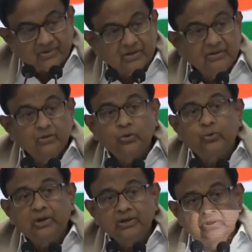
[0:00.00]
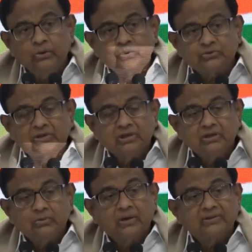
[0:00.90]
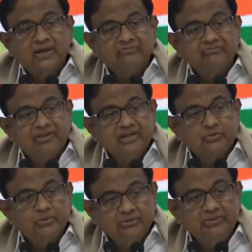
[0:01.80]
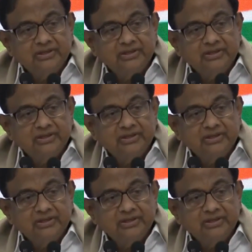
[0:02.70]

No one knows what their fate will be.